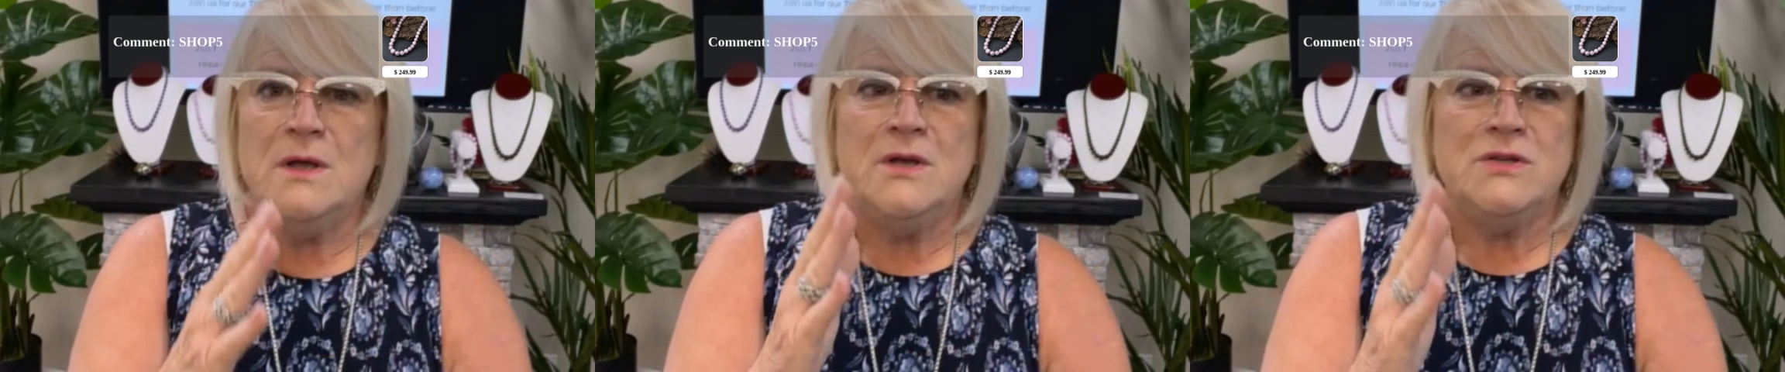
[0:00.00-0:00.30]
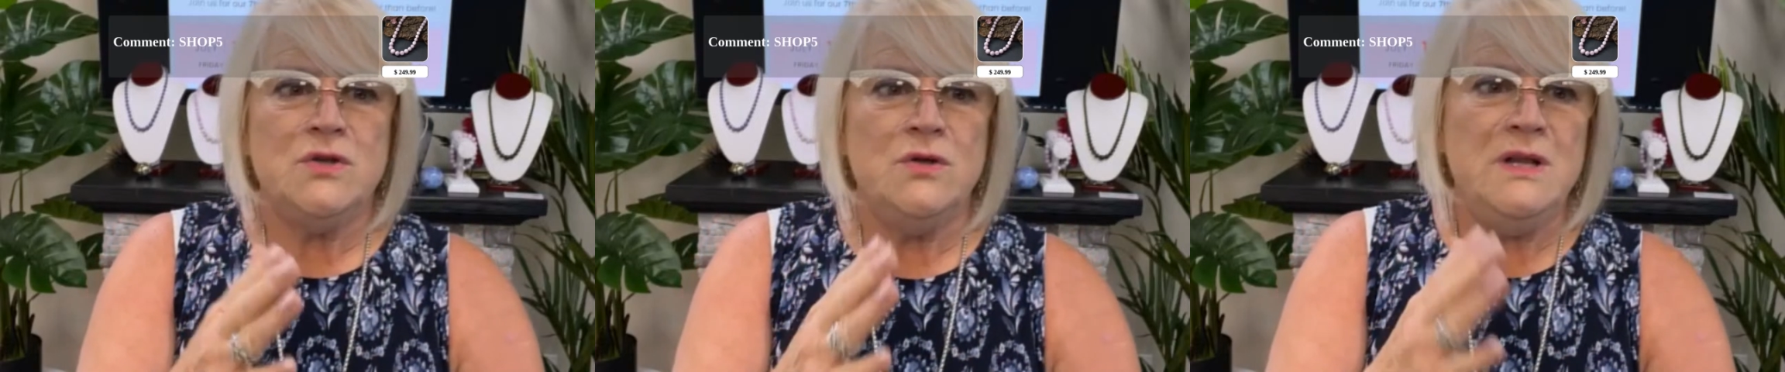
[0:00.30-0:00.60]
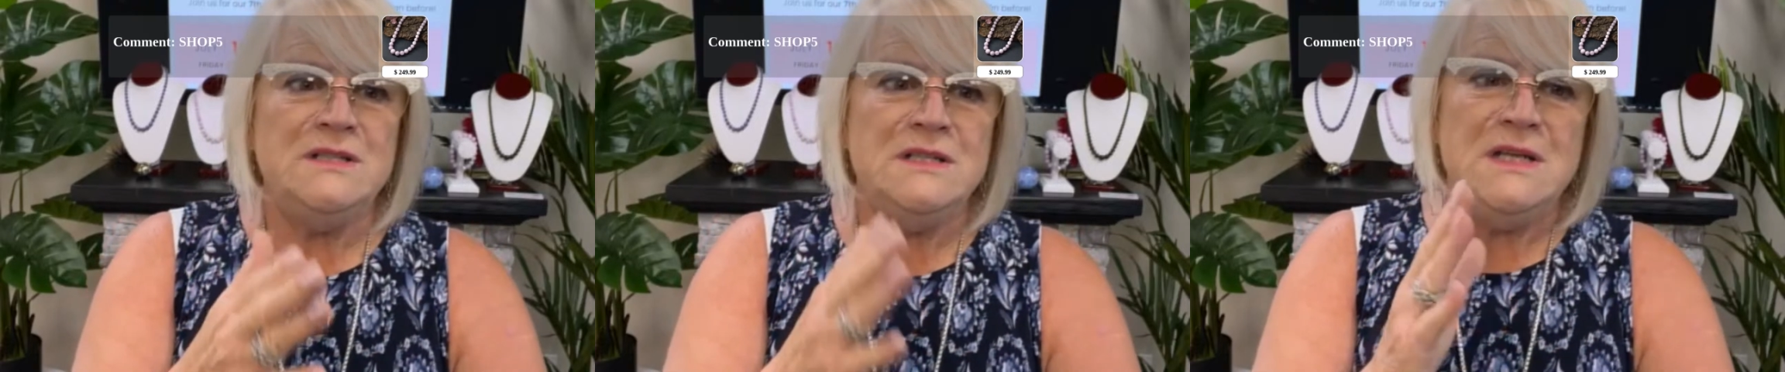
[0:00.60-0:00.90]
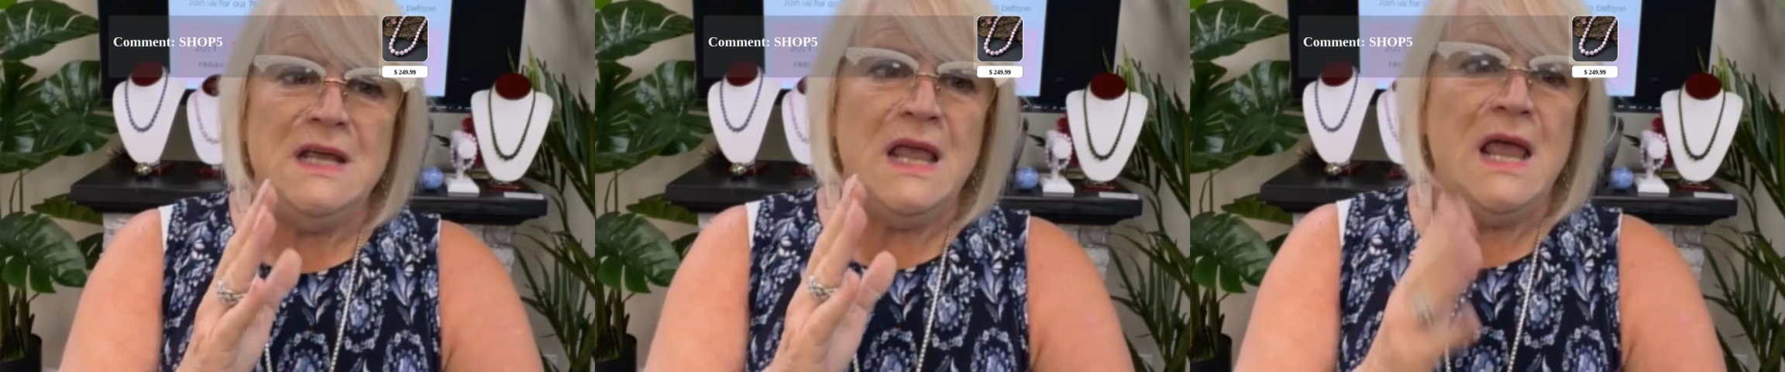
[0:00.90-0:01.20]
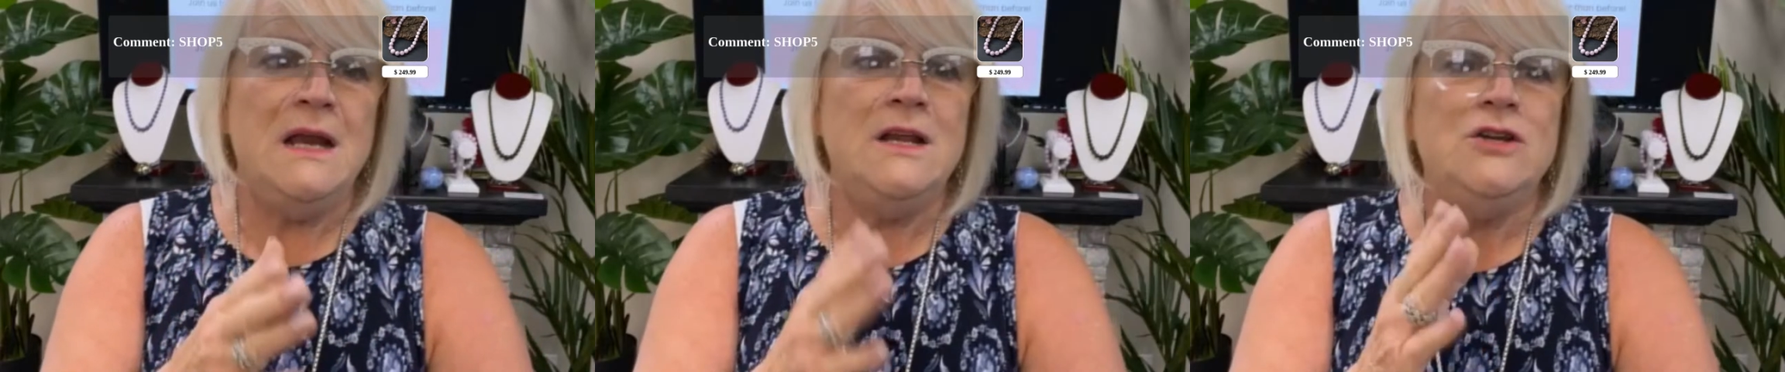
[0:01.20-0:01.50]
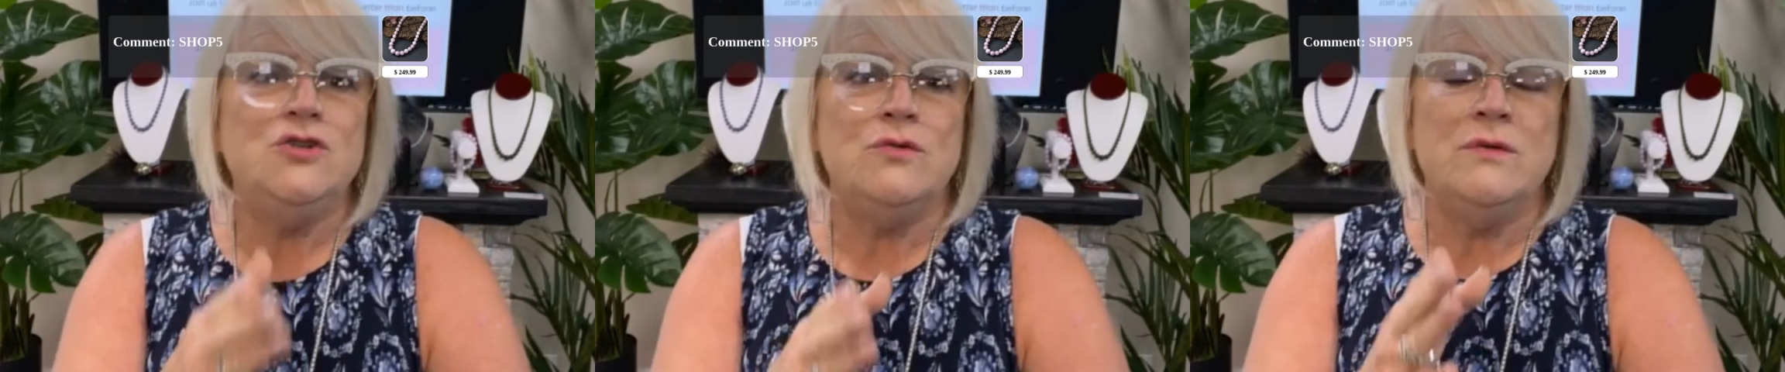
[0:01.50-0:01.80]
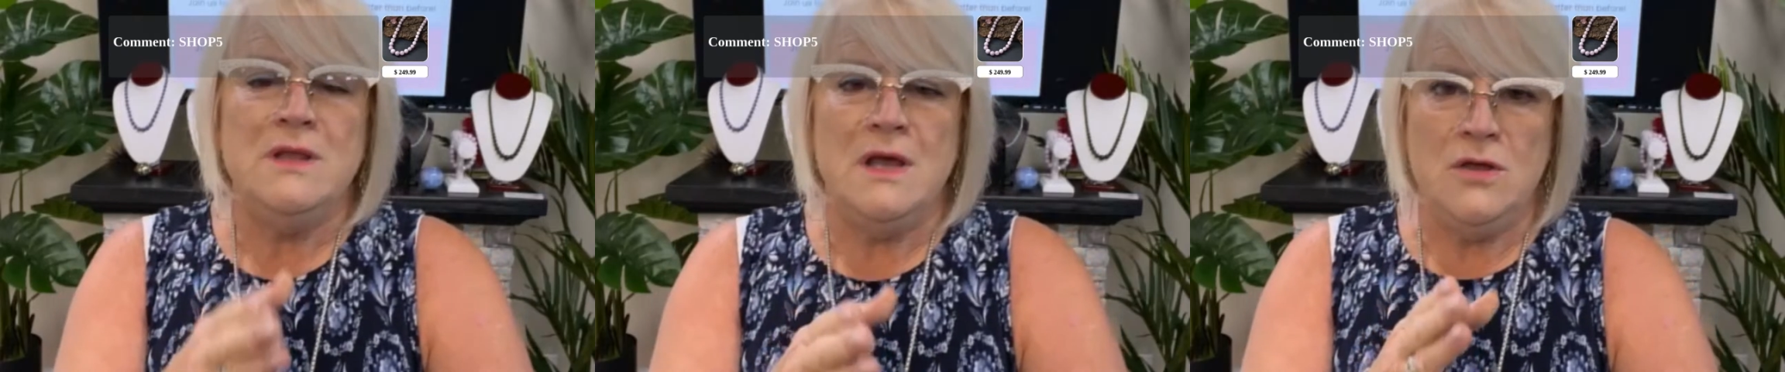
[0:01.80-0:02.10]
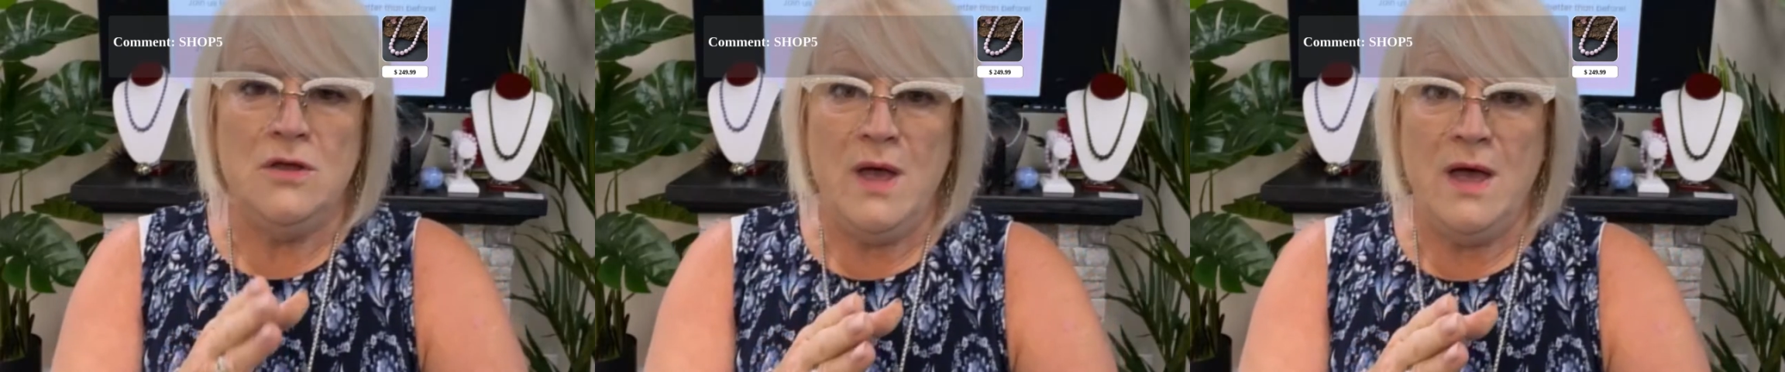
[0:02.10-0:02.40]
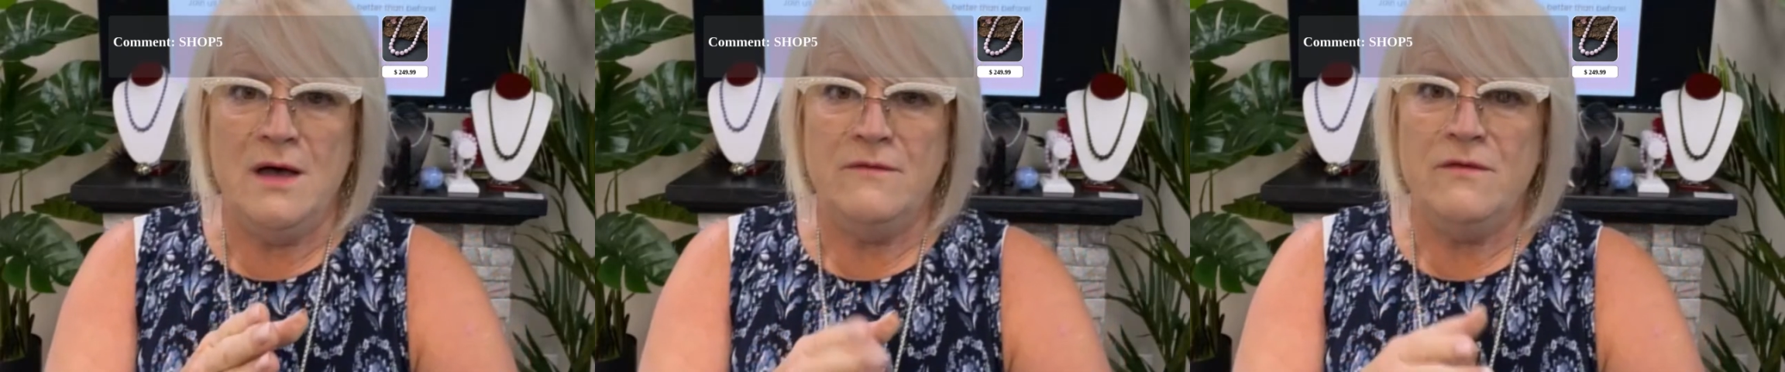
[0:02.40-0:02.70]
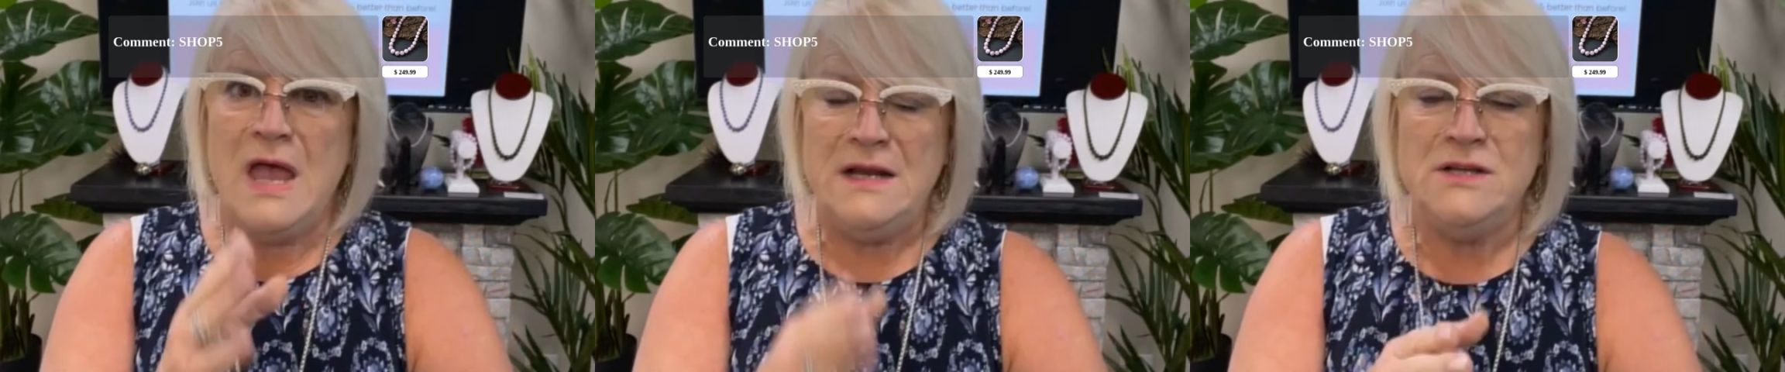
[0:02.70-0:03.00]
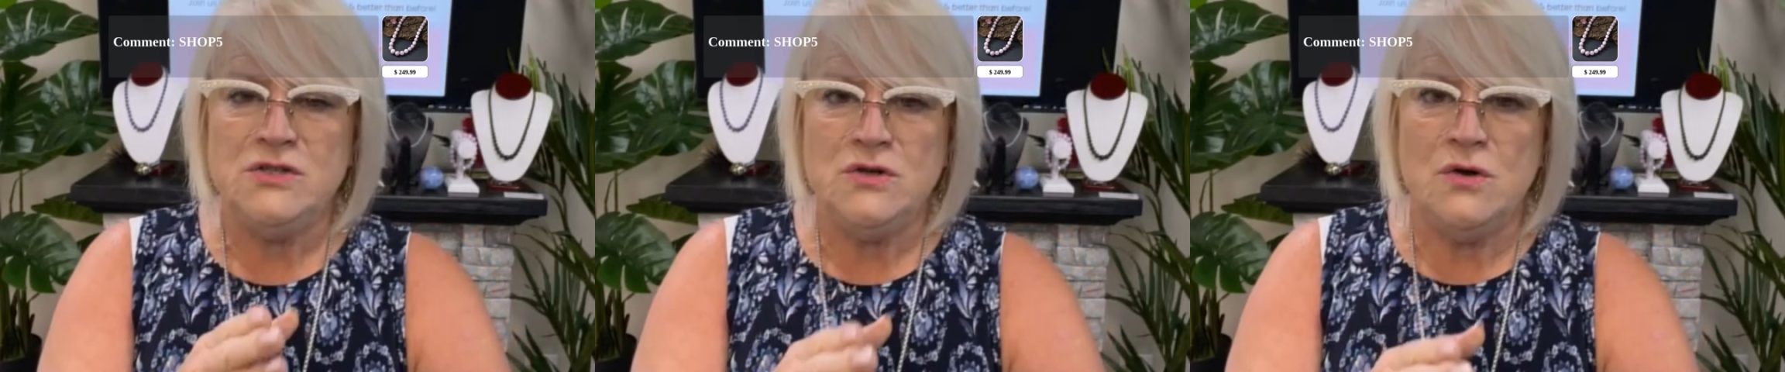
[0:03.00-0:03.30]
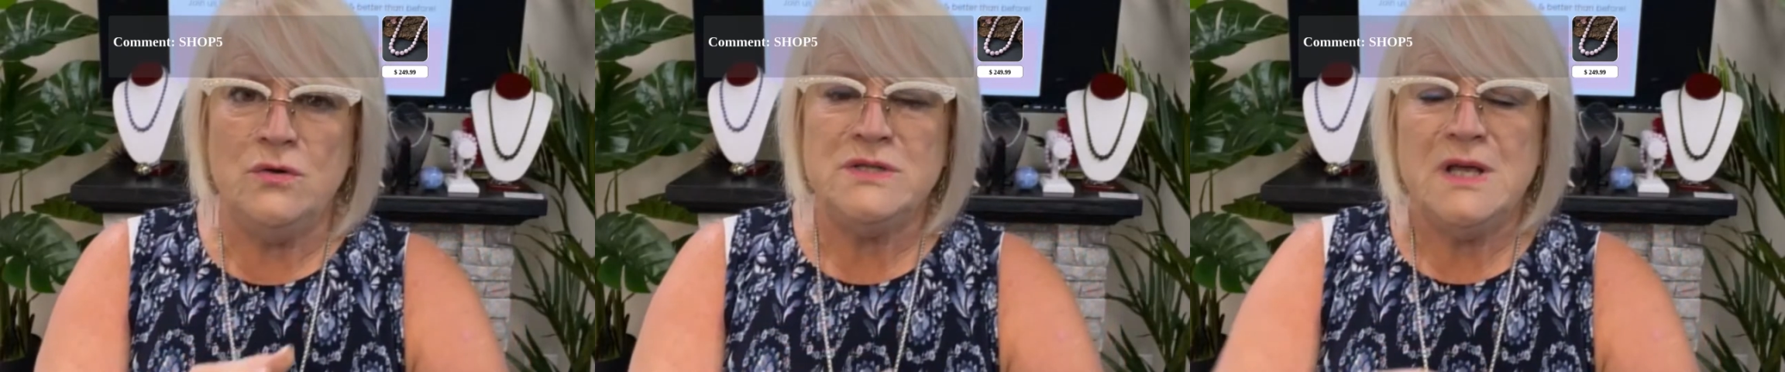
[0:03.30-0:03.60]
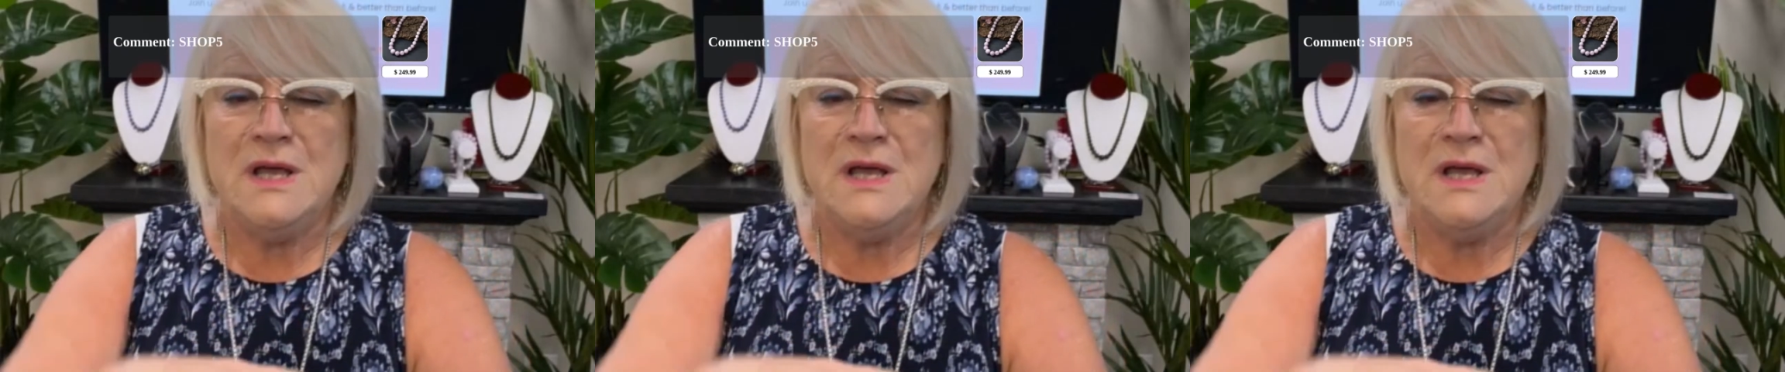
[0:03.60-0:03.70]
So you need to take any jewelry that you have, any stones,